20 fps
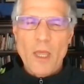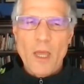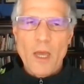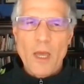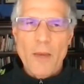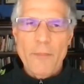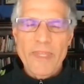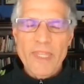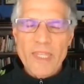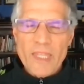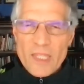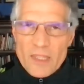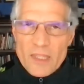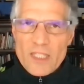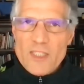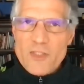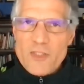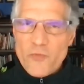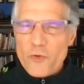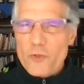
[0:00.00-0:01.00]
Um, in
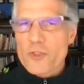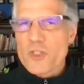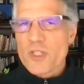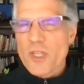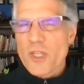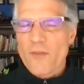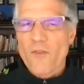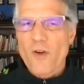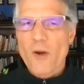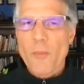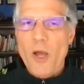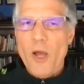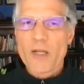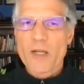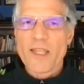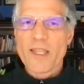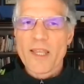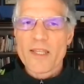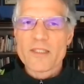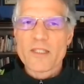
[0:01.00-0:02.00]
these first set of our
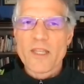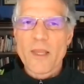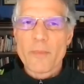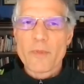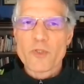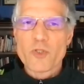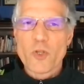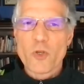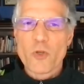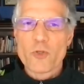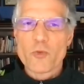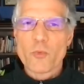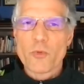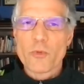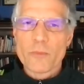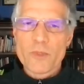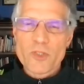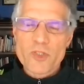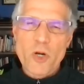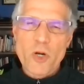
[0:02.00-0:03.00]
podcast episodes,
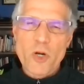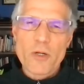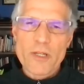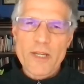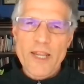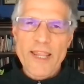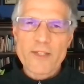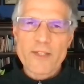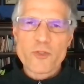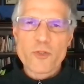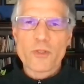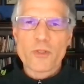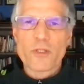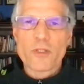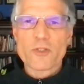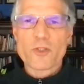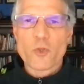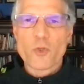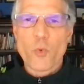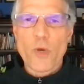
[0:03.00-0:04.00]
when we started answering
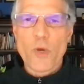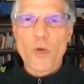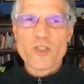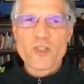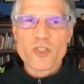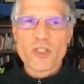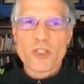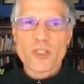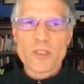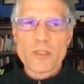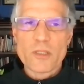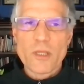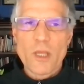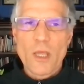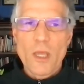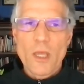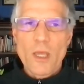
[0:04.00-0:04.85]
these questions,